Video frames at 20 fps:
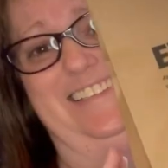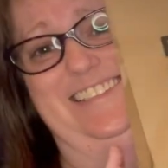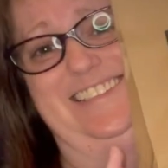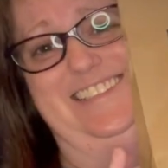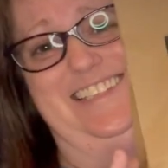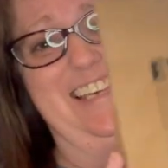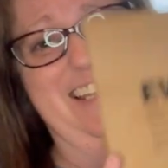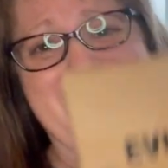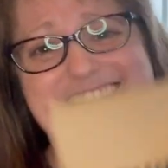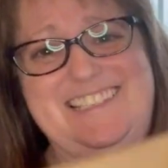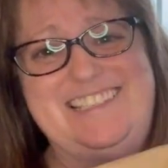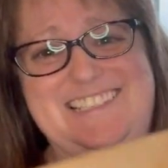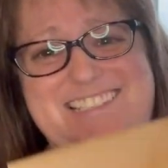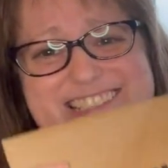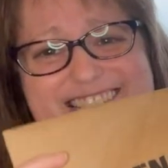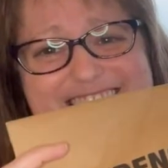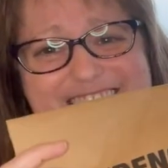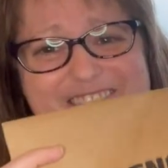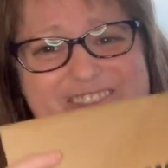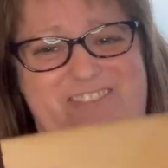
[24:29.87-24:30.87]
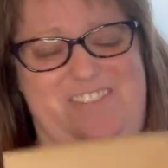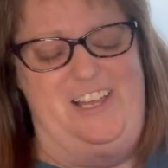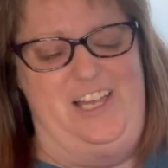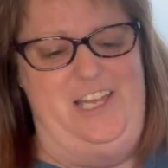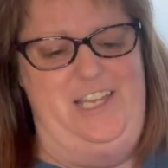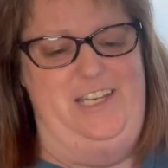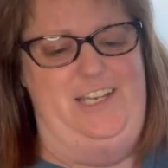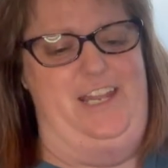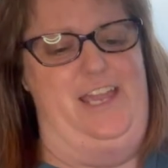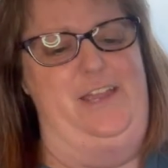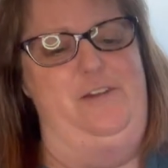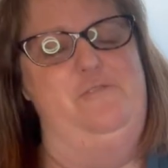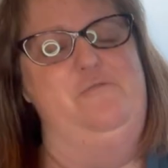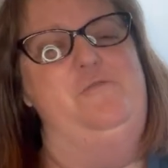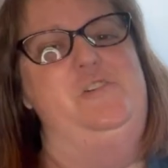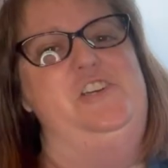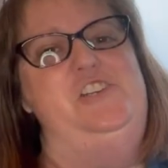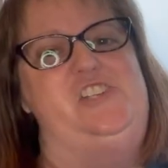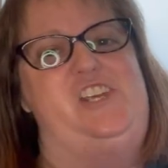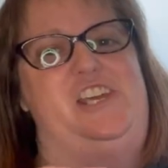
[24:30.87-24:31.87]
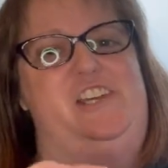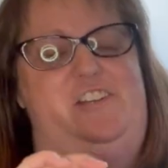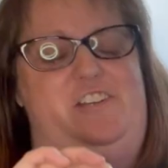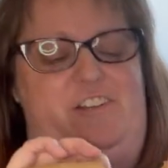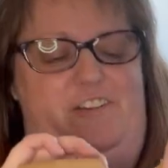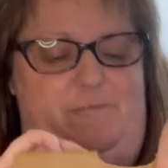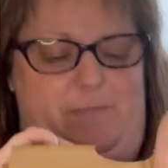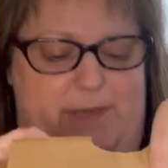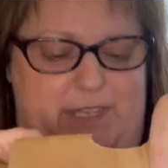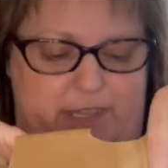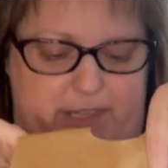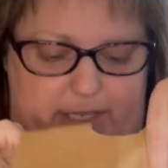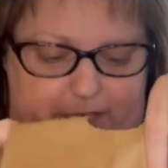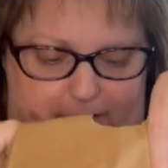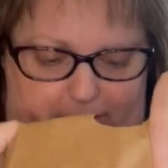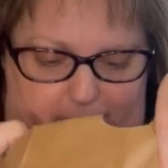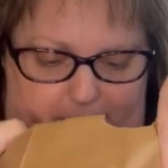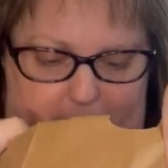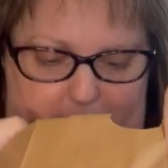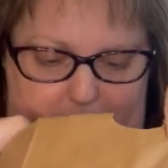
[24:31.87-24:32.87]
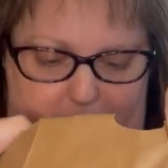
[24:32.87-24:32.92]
this is so fun. I wish I could have been there.